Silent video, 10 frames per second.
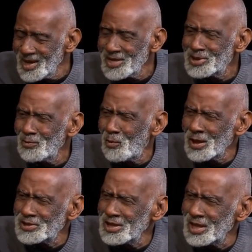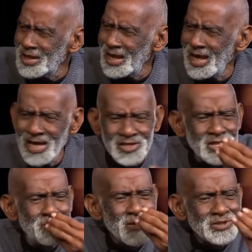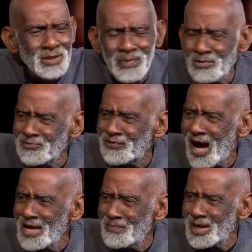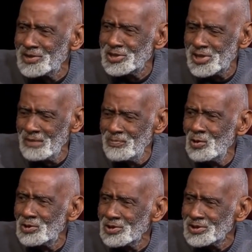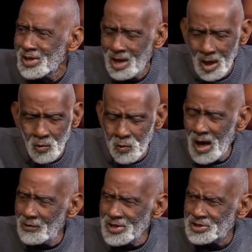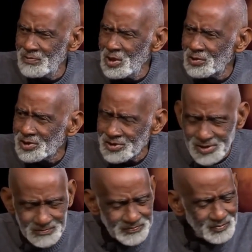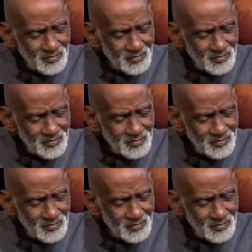I said, what is it that the AIDS spits up every 5 minutes? She said, mucus. Where is the mucus?